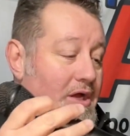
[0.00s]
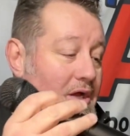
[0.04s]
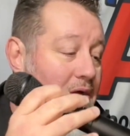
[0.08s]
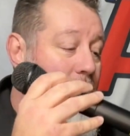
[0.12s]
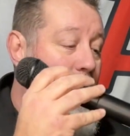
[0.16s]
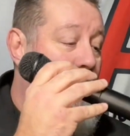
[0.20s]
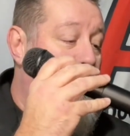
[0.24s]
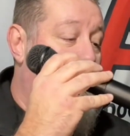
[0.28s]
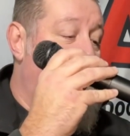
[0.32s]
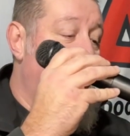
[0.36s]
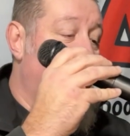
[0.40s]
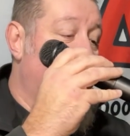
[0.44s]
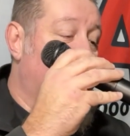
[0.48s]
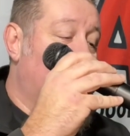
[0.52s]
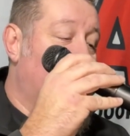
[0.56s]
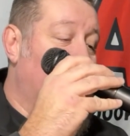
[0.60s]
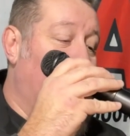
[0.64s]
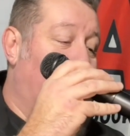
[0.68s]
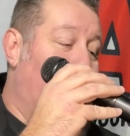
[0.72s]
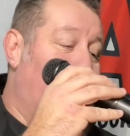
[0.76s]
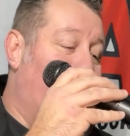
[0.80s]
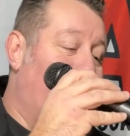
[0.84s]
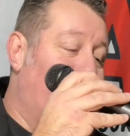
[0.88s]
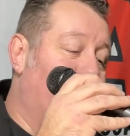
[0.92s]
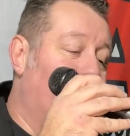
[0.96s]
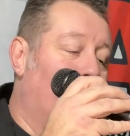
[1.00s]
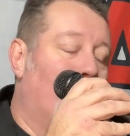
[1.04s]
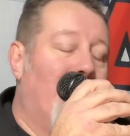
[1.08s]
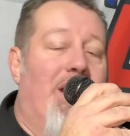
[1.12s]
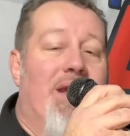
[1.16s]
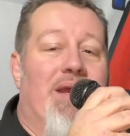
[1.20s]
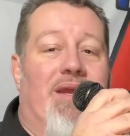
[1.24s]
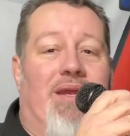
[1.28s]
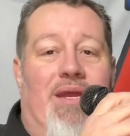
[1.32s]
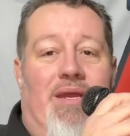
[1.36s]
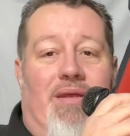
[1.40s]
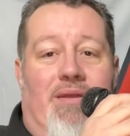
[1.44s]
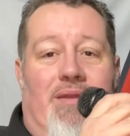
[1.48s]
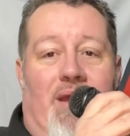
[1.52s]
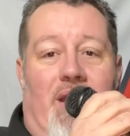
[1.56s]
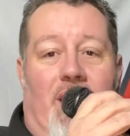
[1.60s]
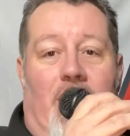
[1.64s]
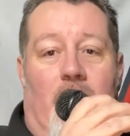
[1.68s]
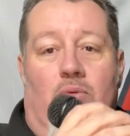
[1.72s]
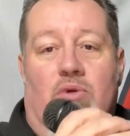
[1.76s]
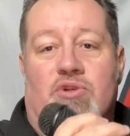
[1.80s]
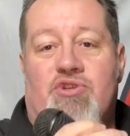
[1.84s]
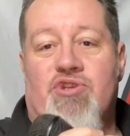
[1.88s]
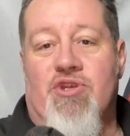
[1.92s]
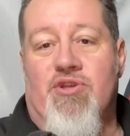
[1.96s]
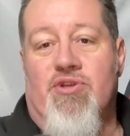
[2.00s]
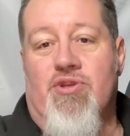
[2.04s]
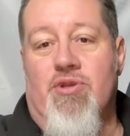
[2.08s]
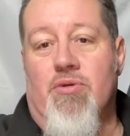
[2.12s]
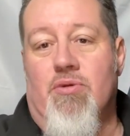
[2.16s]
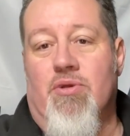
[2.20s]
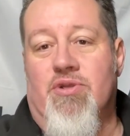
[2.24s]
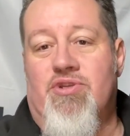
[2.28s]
Well, if you slide the mic in there, what's it do?